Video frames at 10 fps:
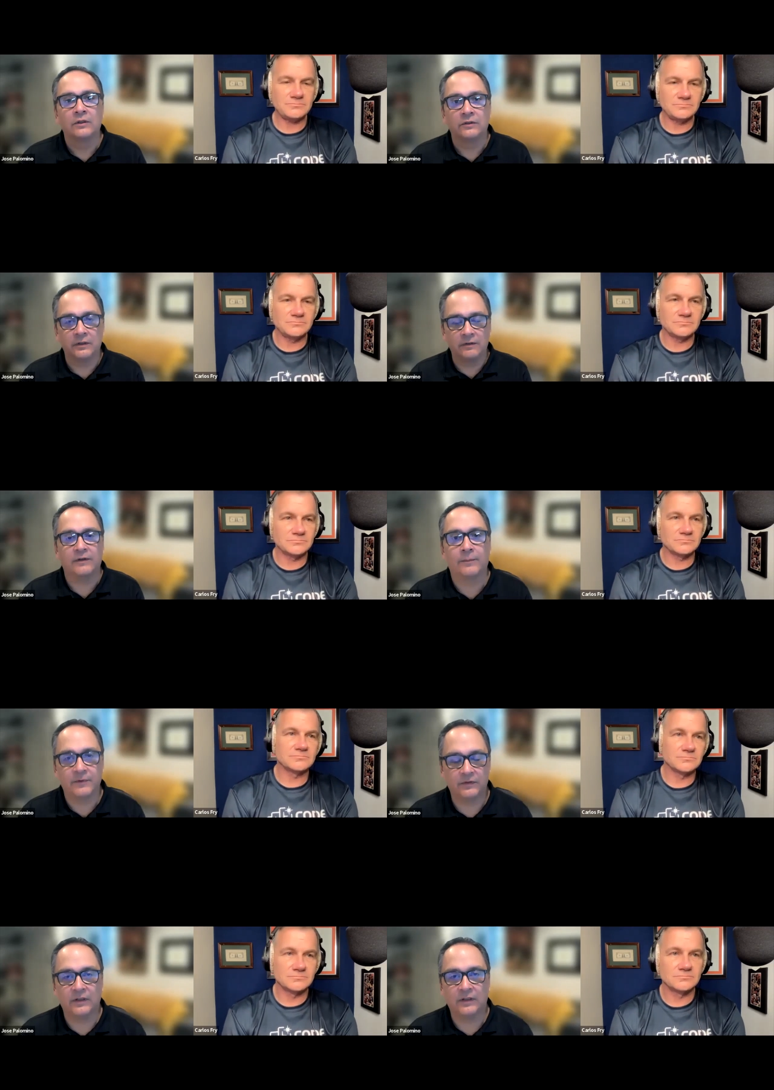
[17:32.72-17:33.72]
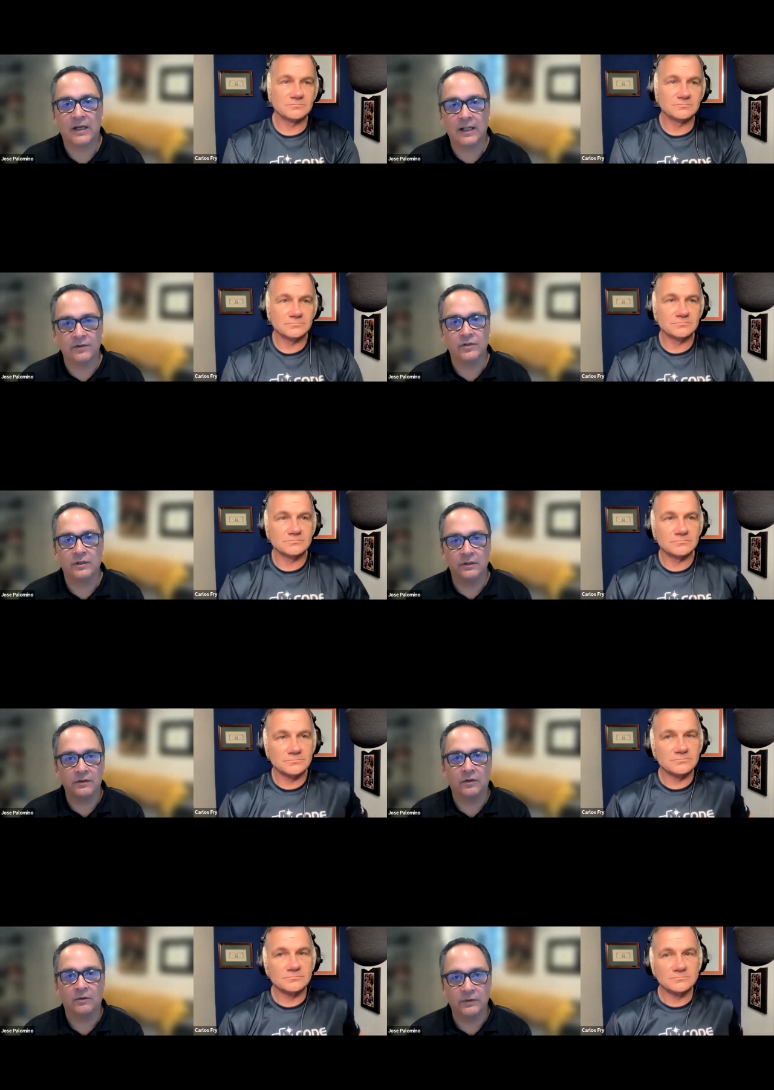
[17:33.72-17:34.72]
Speaker 1: to develop this technology, you
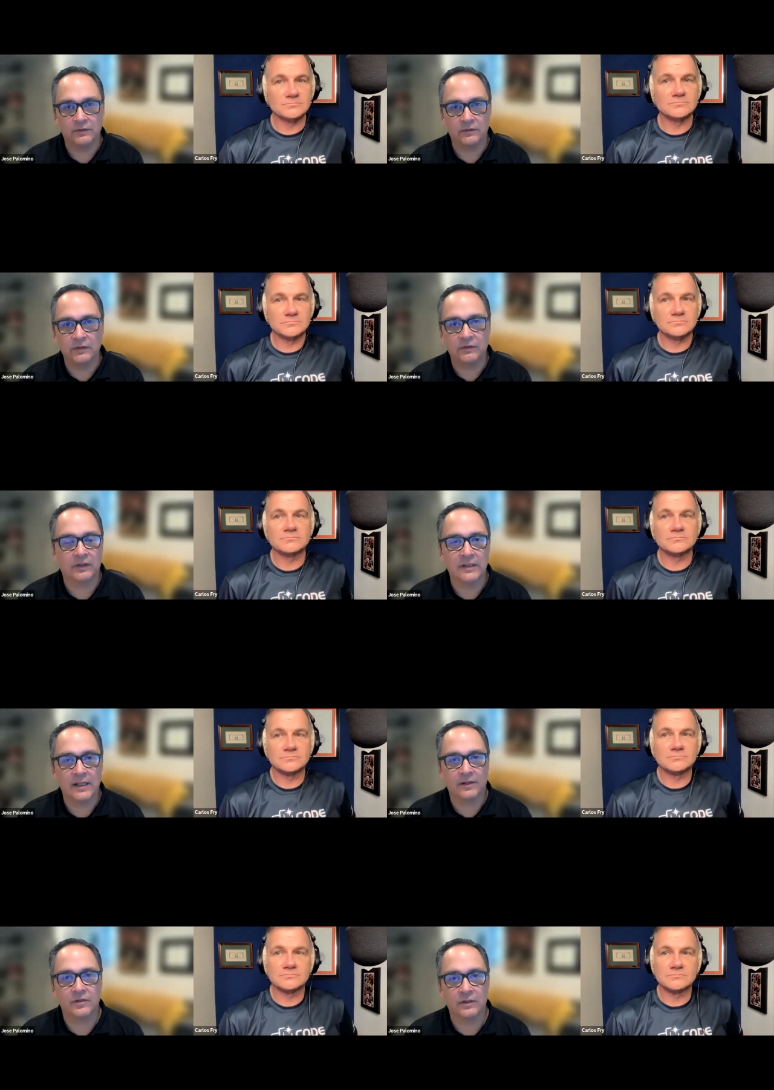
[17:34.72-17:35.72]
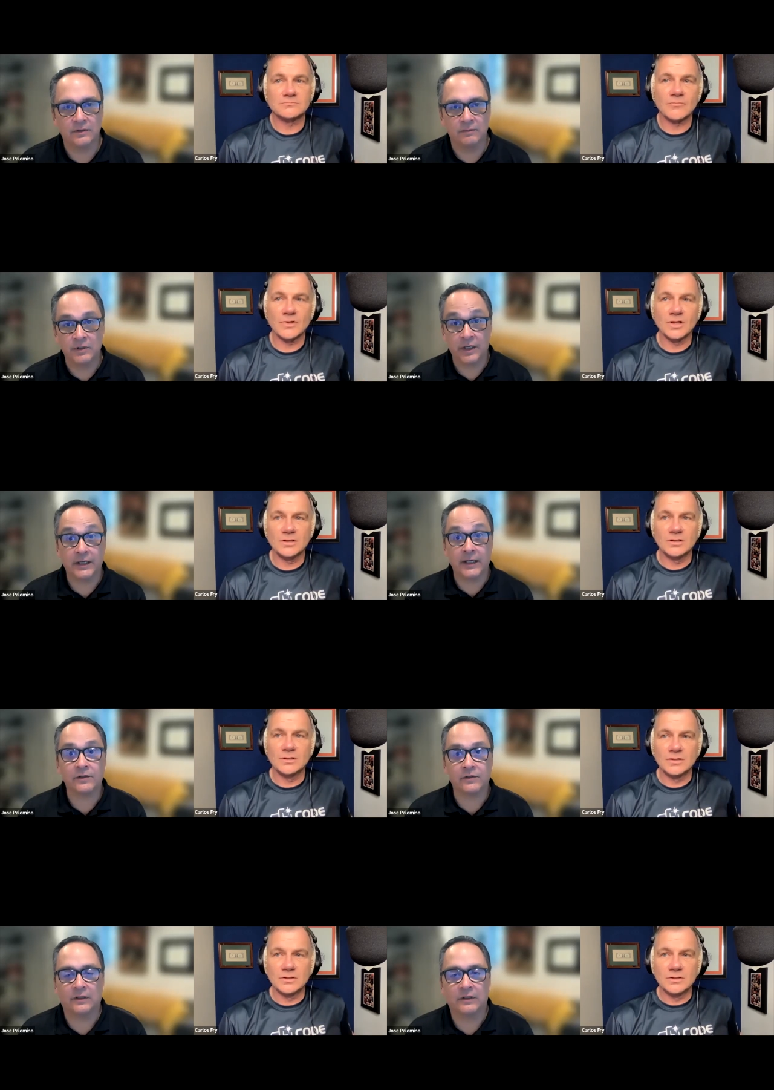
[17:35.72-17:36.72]
know, these technology, cutting
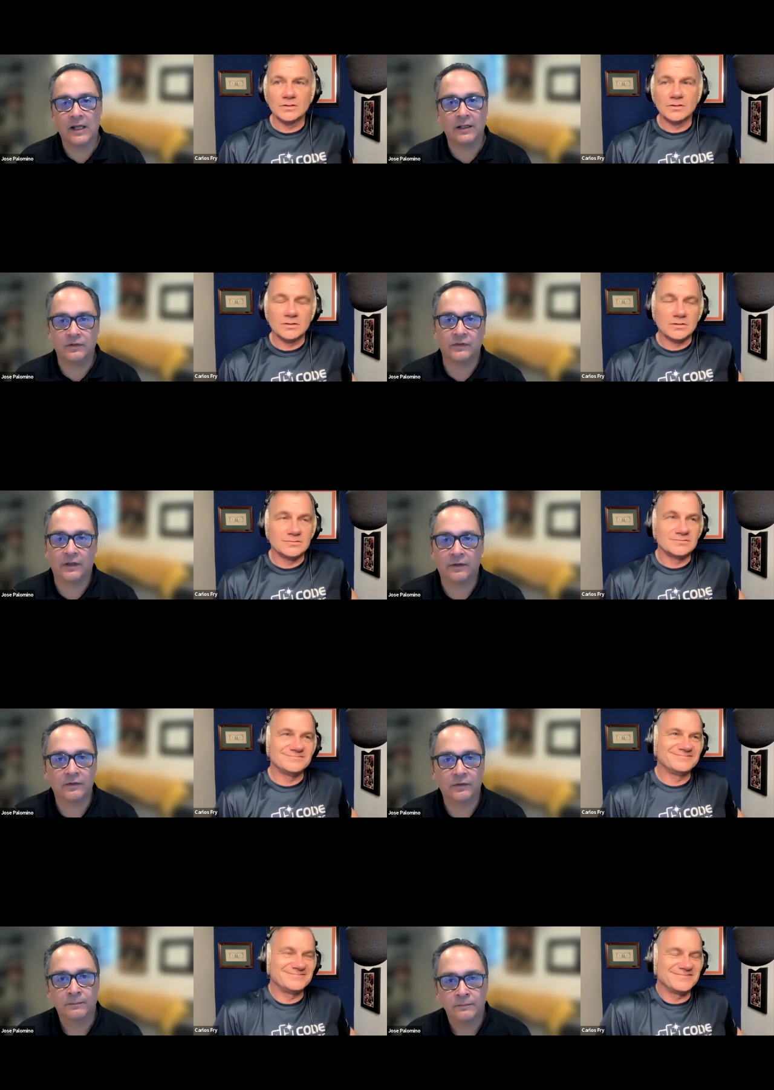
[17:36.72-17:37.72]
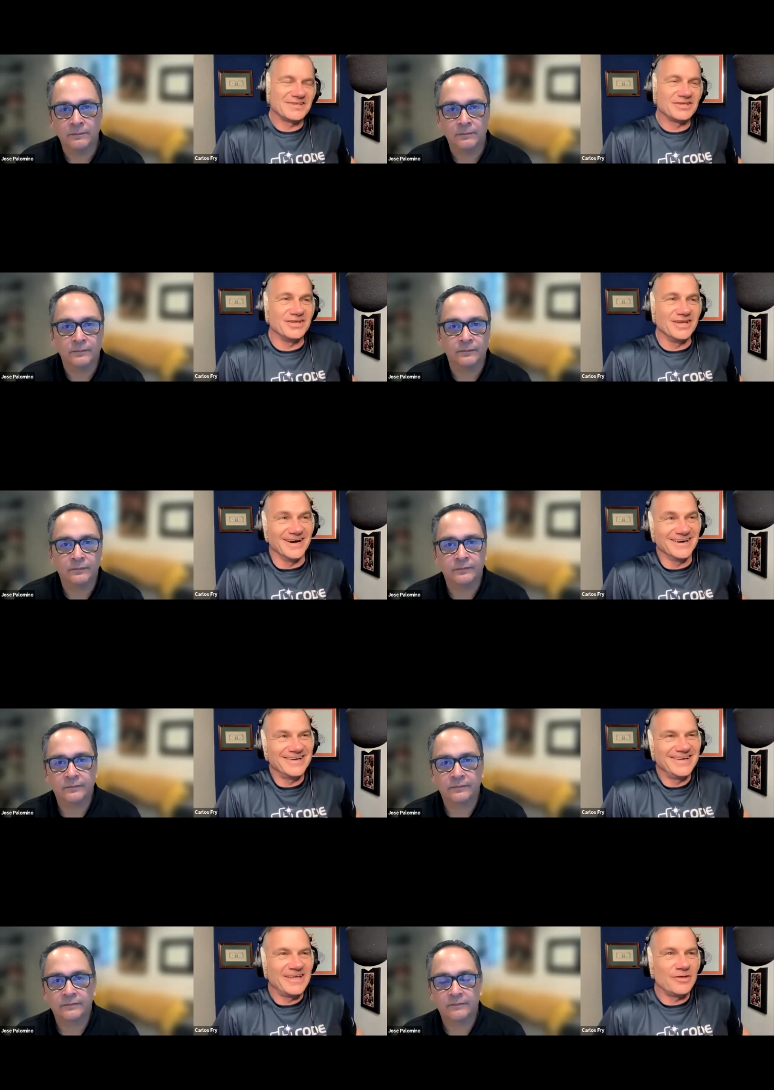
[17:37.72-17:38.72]
edge technology centers?
Speaker 2: Yeah.
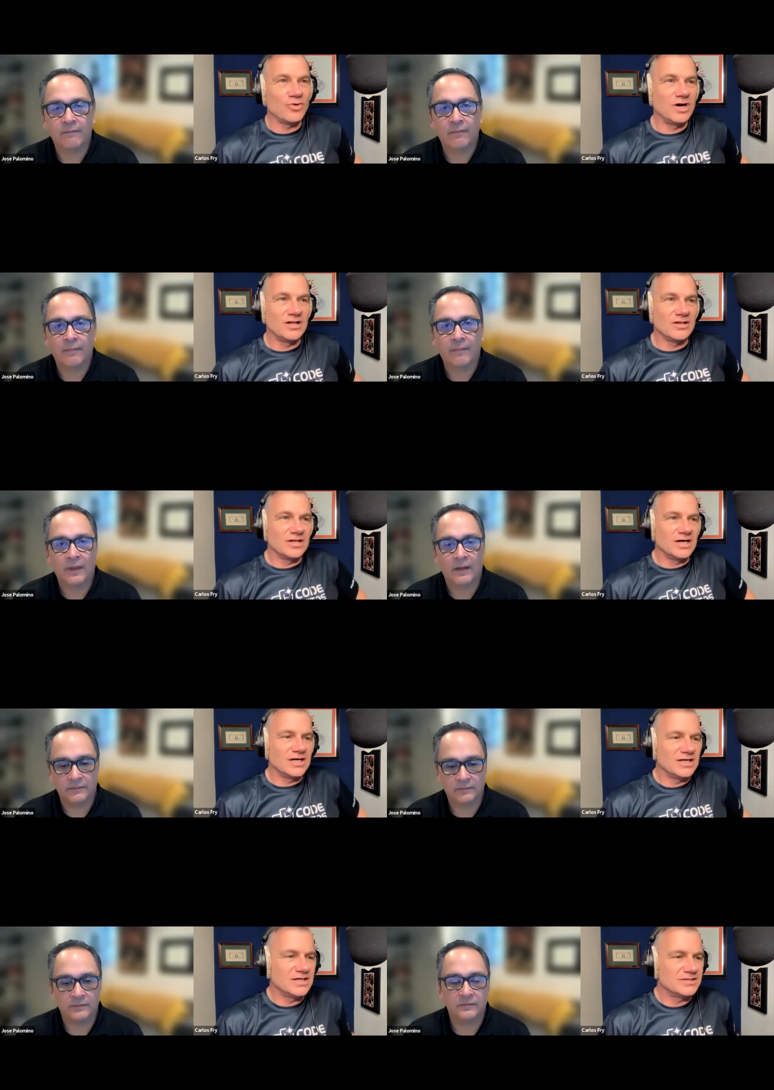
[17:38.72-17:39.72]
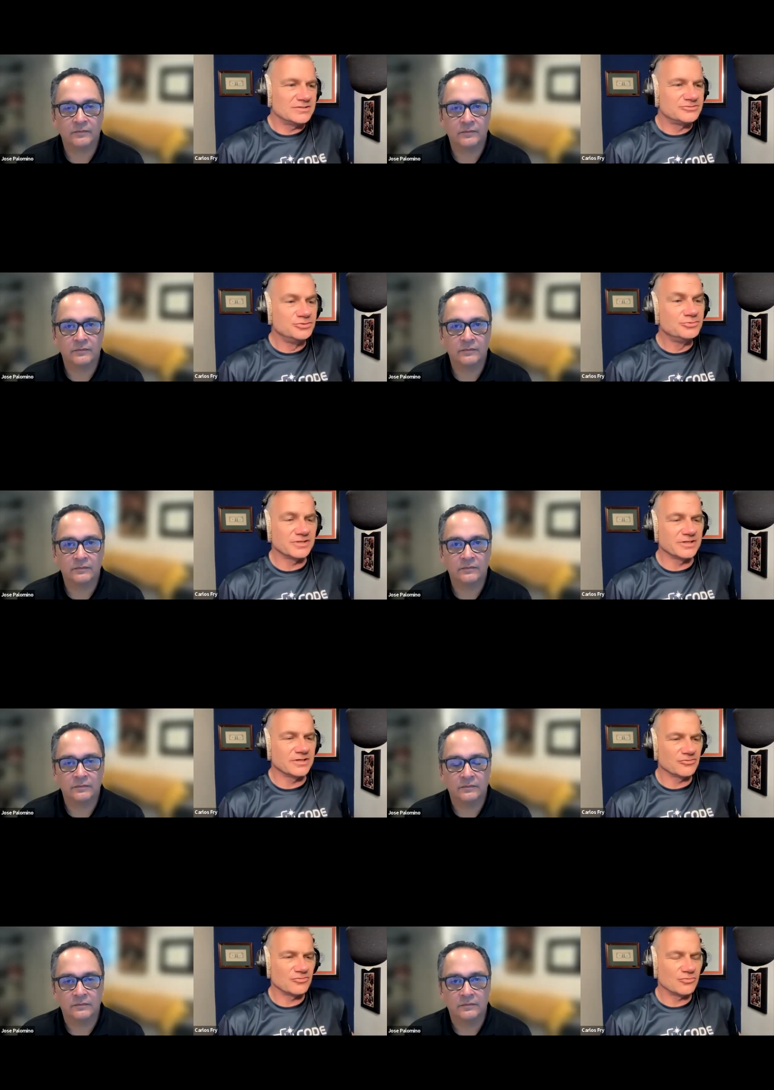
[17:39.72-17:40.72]
Well, two
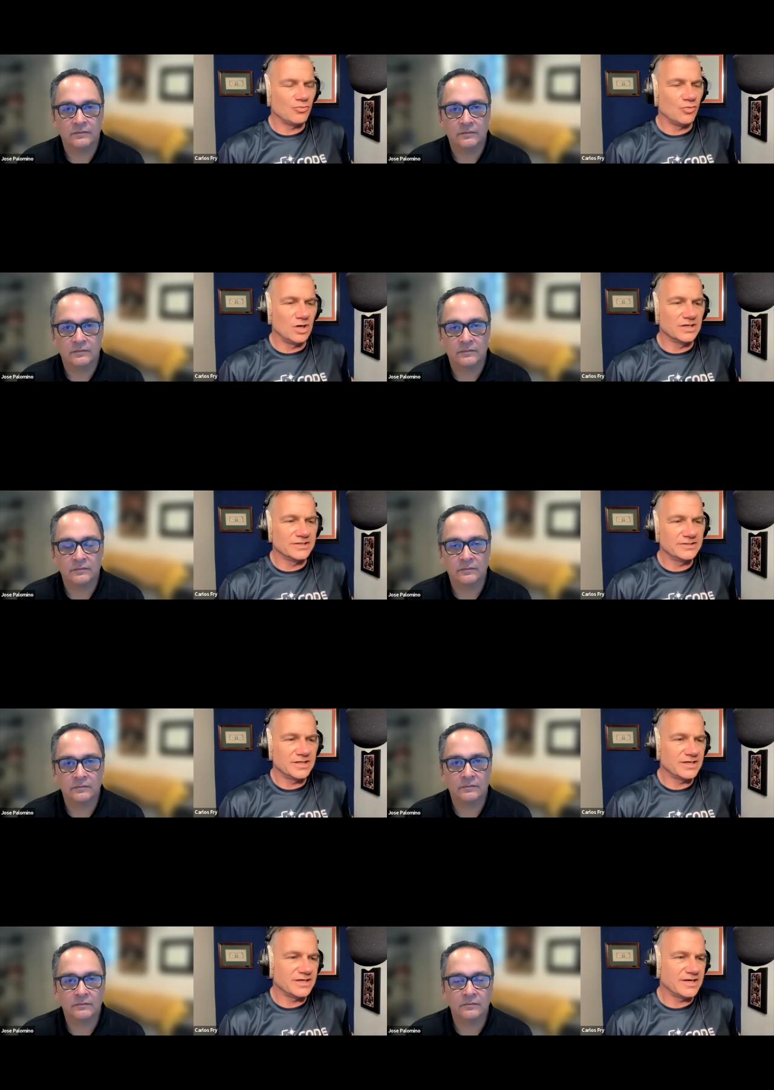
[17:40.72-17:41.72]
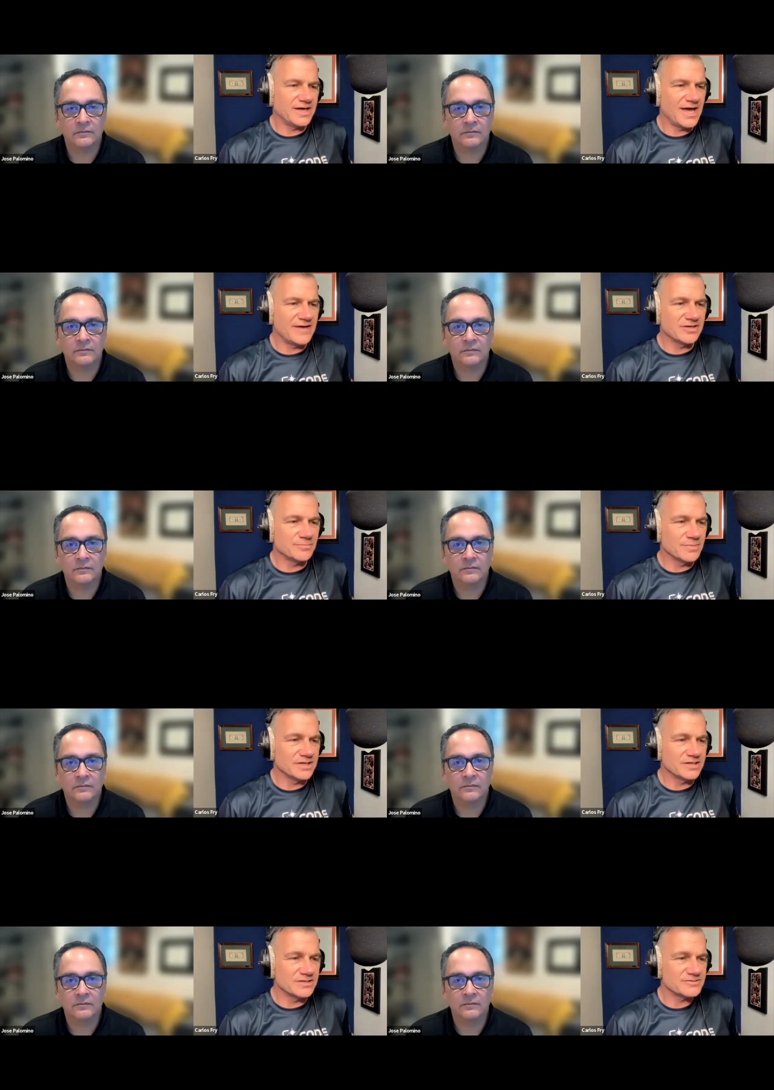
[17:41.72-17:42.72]
things. One, having
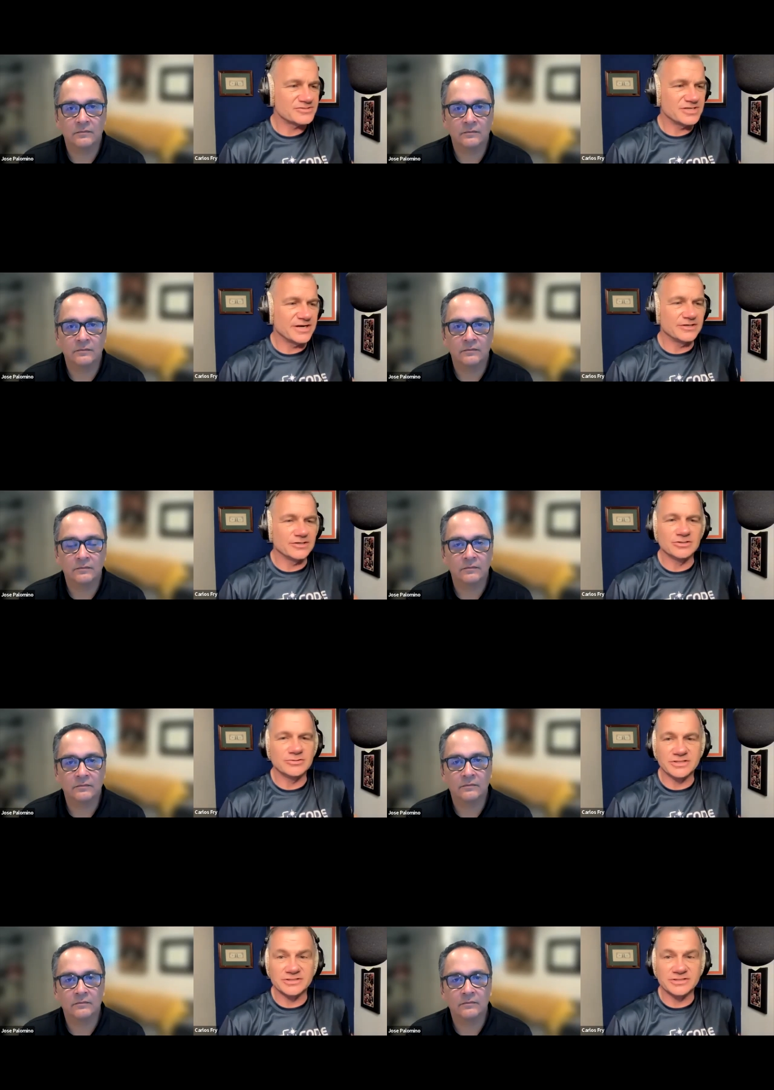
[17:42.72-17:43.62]
been a CIO and a